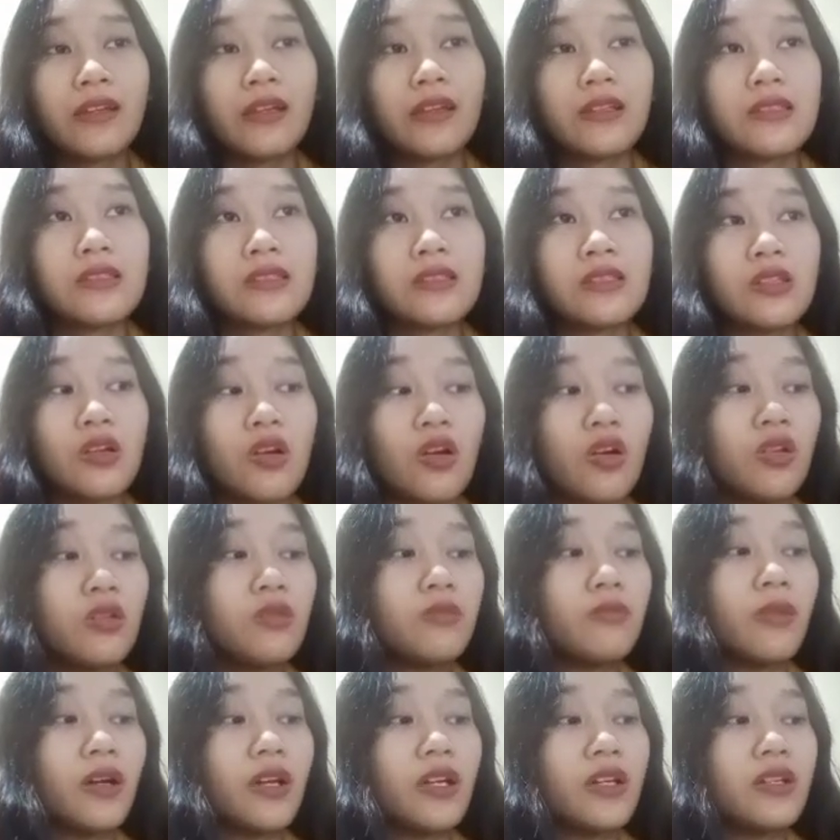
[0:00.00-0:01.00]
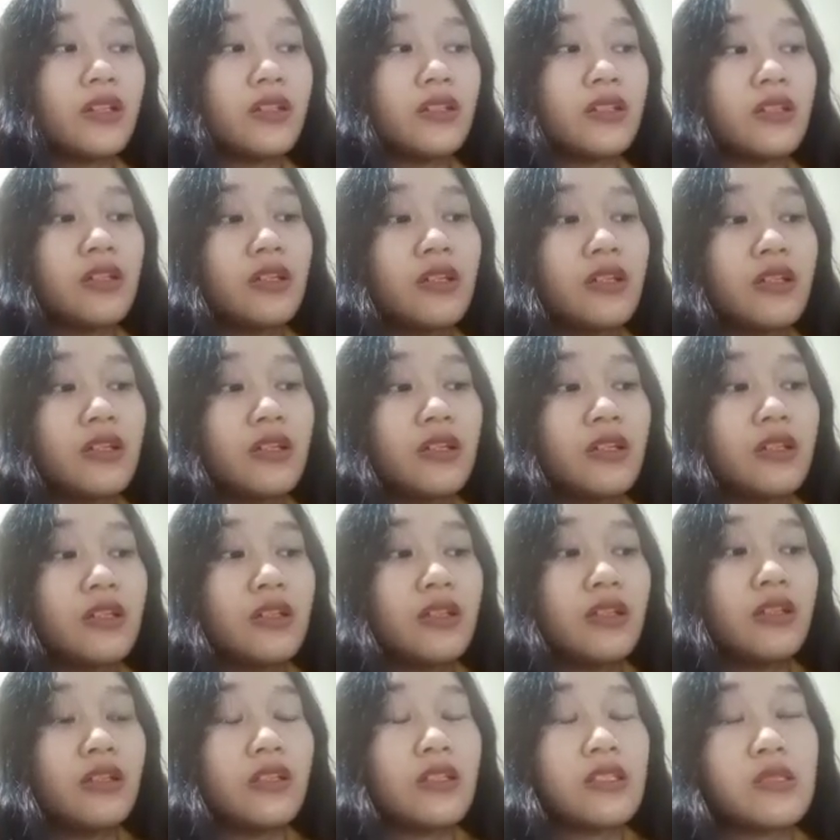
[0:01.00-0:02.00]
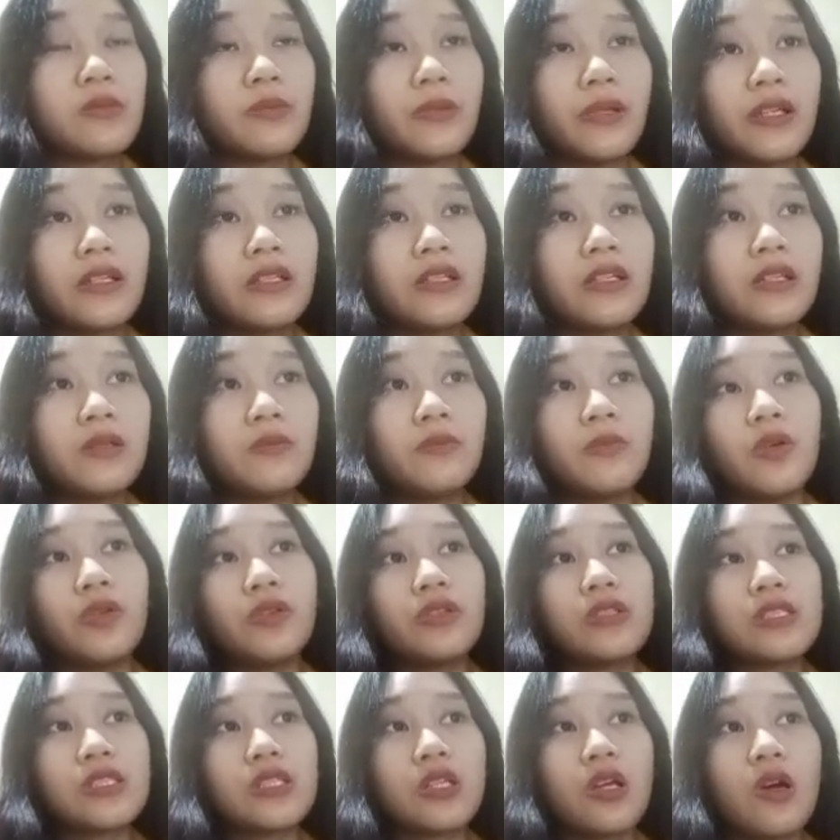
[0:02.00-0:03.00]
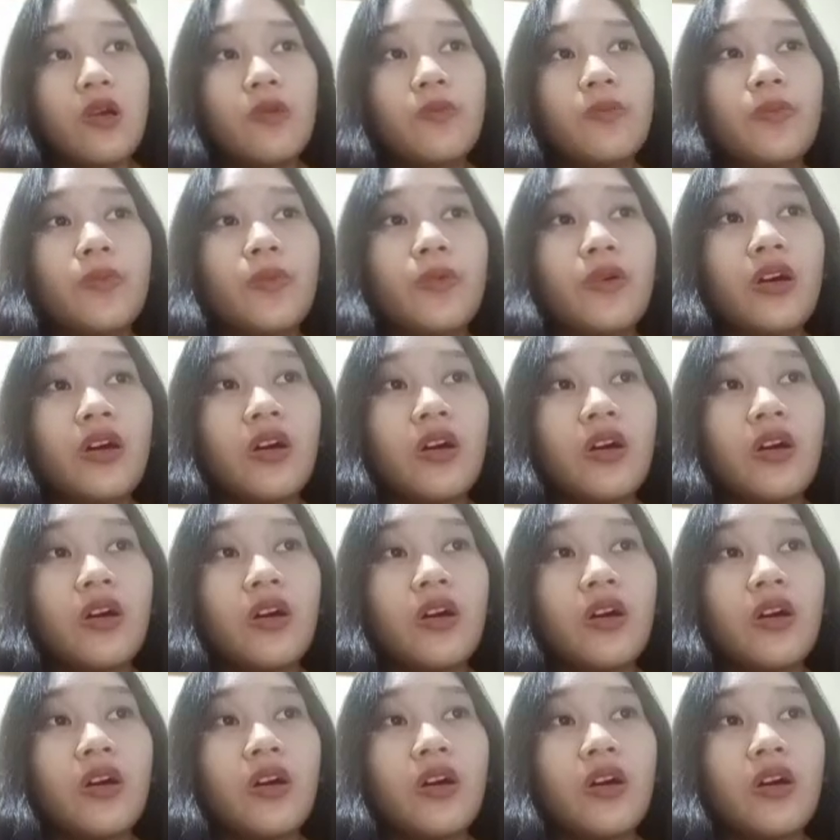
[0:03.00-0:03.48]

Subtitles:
that's all my explaining about scope